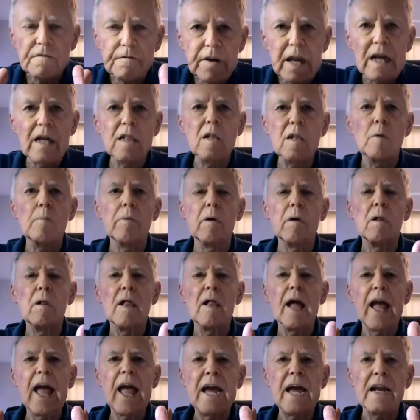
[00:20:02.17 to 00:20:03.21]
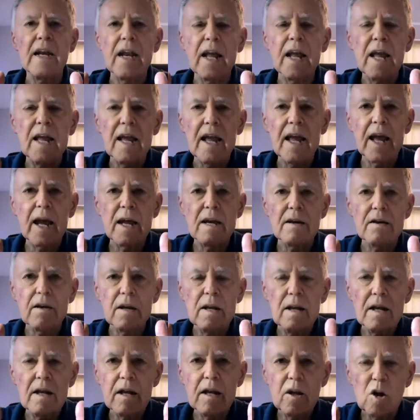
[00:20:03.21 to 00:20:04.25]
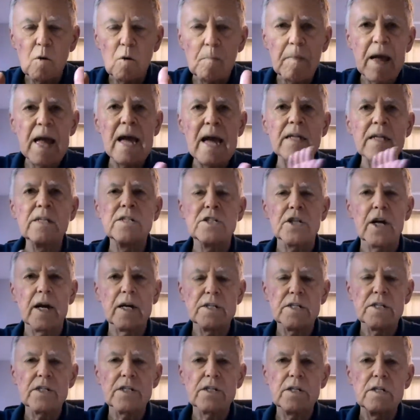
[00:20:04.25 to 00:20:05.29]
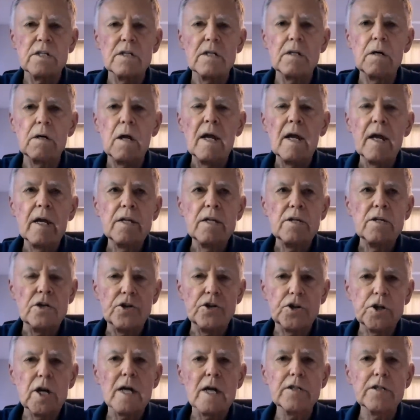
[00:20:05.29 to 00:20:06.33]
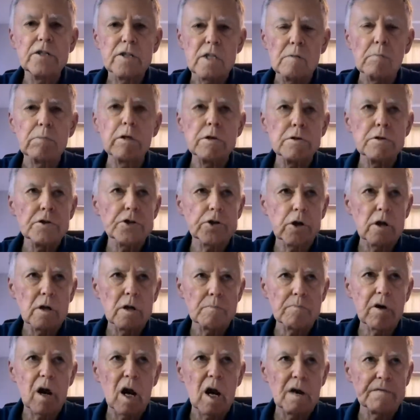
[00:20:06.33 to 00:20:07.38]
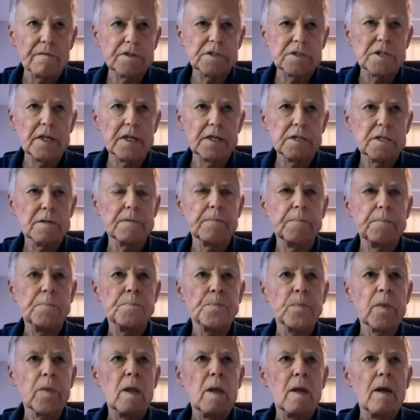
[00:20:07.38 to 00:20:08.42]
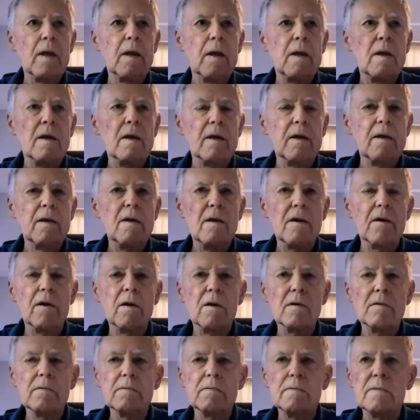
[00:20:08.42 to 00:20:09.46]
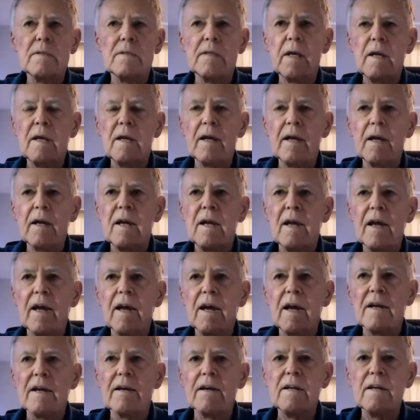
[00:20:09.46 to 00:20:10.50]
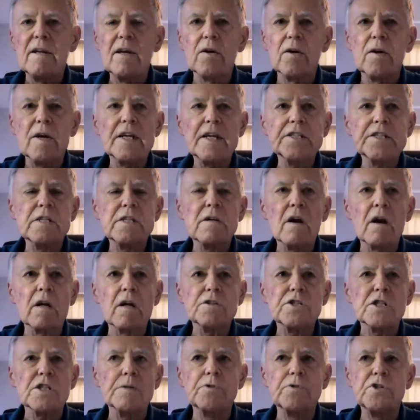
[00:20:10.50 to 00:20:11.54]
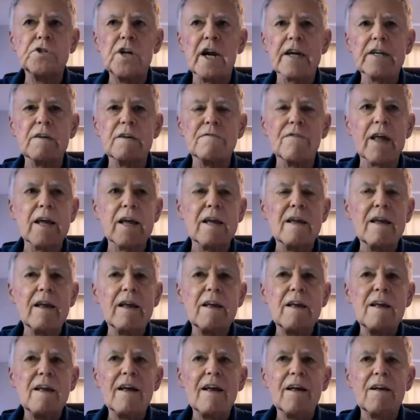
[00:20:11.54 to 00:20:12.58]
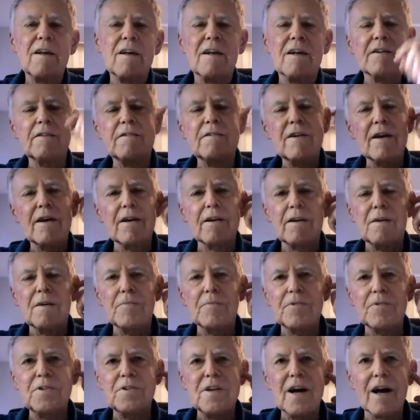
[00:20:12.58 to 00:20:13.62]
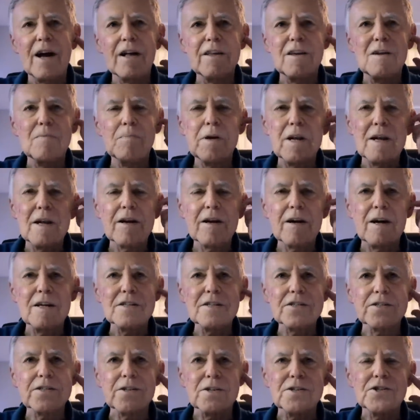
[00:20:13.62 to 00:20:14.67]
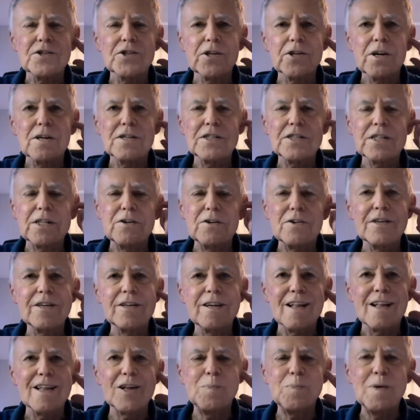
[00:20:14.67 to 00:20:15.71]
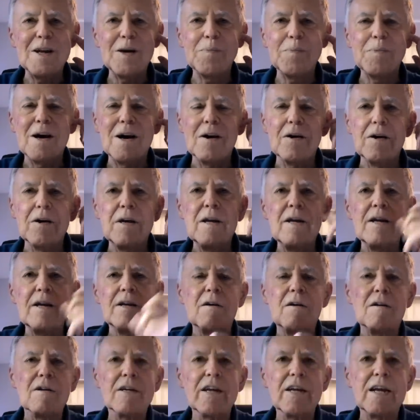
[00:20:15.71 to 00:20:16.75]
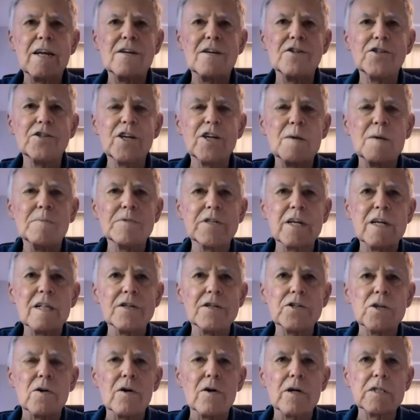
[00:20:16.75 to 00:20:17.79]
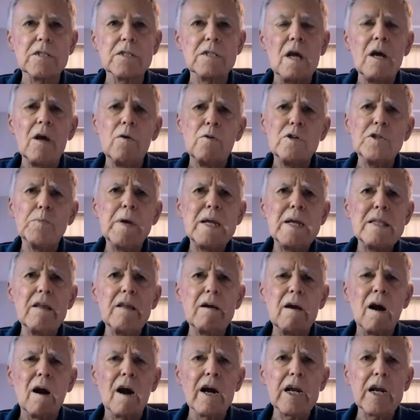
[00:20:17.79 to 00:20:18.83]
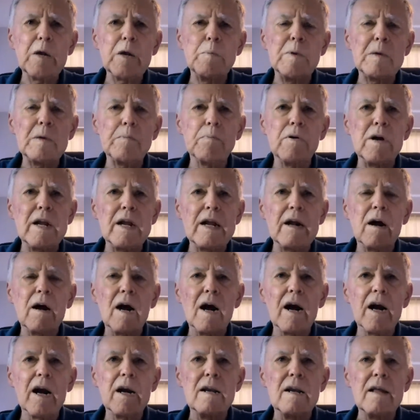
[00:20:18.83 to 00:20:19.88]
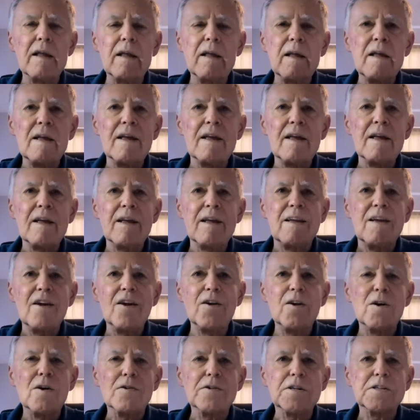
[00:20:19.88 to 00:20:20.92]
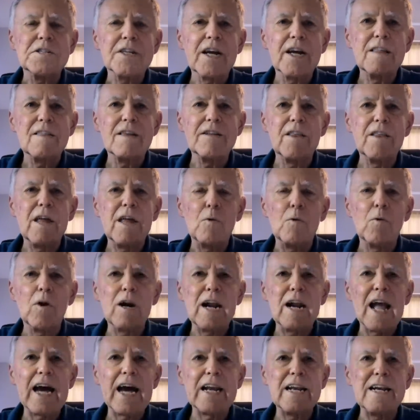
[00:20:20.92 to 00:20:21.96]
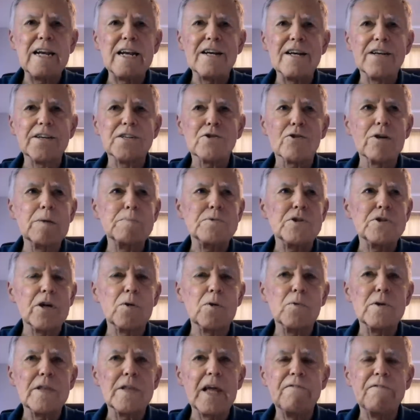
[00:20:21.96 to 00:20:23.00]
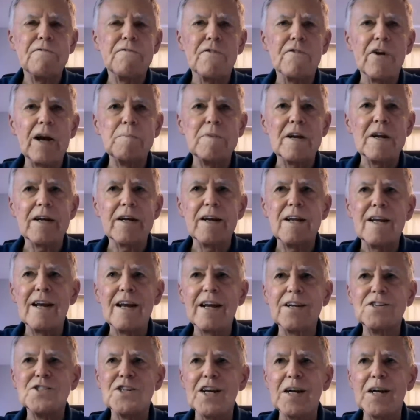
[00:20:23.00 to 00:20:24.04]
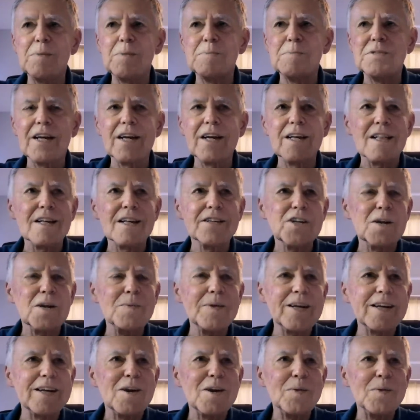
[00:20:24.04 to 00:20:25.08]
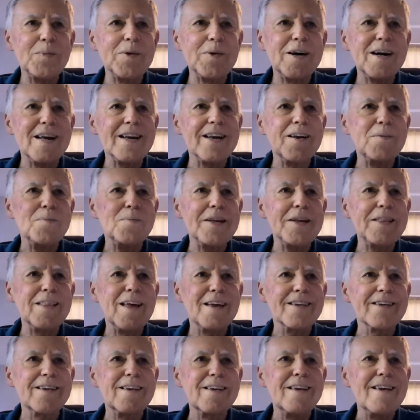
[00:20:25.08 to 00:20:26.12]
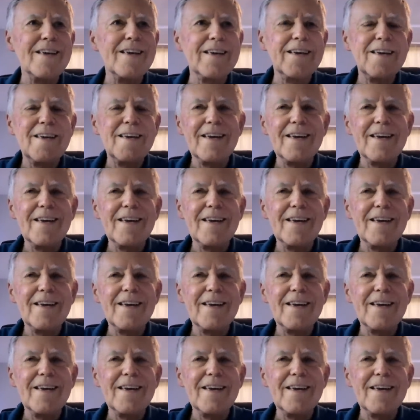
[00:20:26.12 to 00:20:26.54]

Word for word: is available and and commands us to judge the blue shirt prophecies you know and you know it isn't all subjective like t- um, telling pentecostal church they were telling me about all King James English, of course, which made the argument pretty hard, you know, to say that they weren't adding to Scripture when they framed it in King James English. I mean, come on. I mean, that